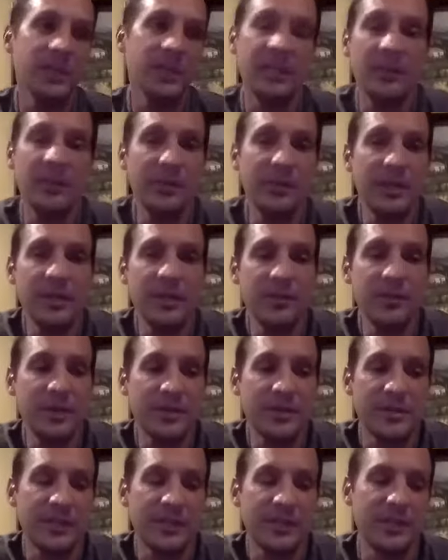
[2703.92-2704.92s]
it and it
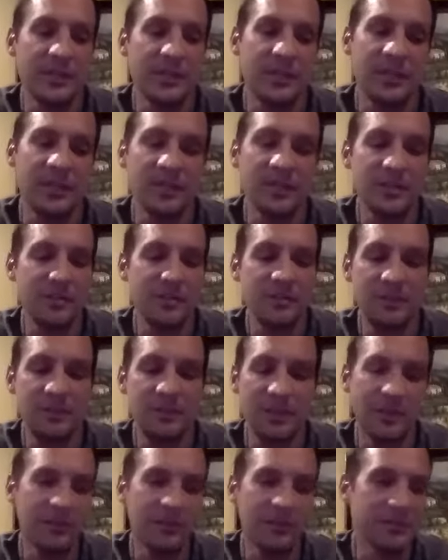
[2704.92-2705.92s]
wasn't, and, and just you
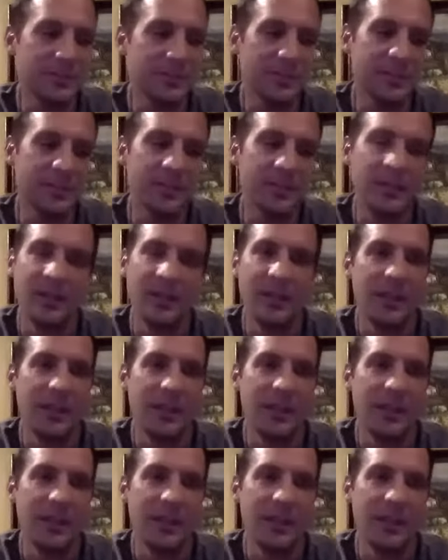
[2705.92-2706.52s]
know, it's like